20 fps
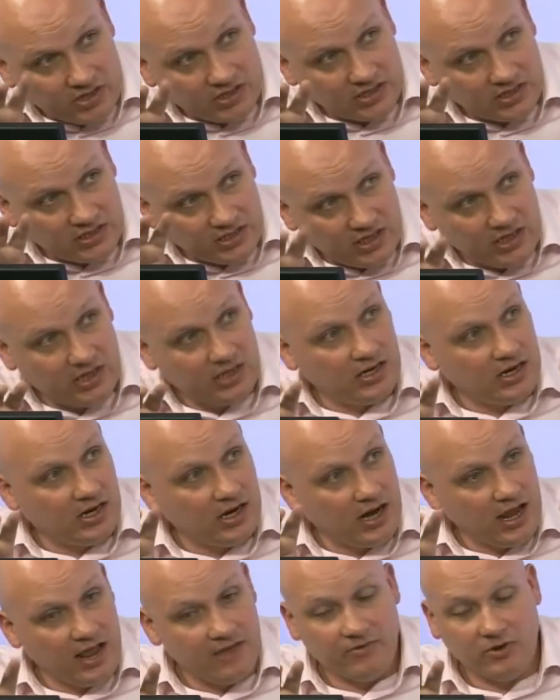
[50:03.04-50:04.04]
a certain
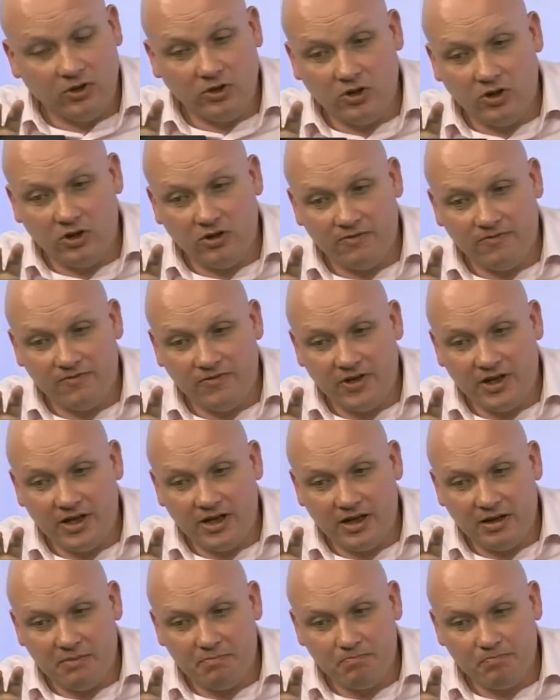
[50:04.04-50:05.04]
level
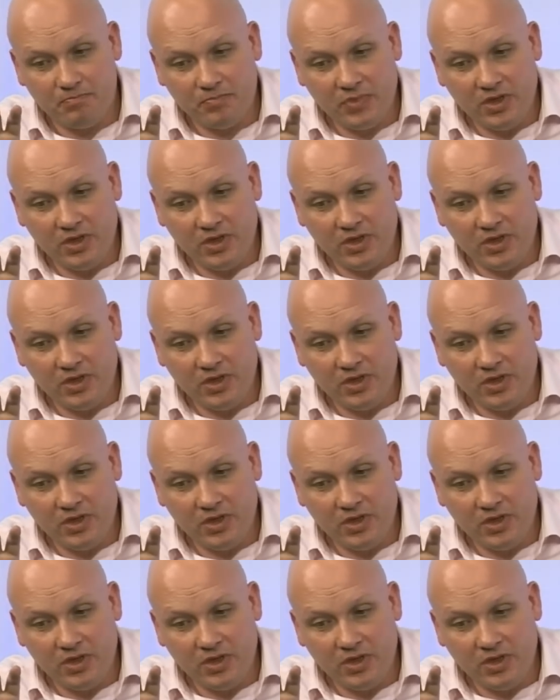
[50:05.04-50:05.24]
of...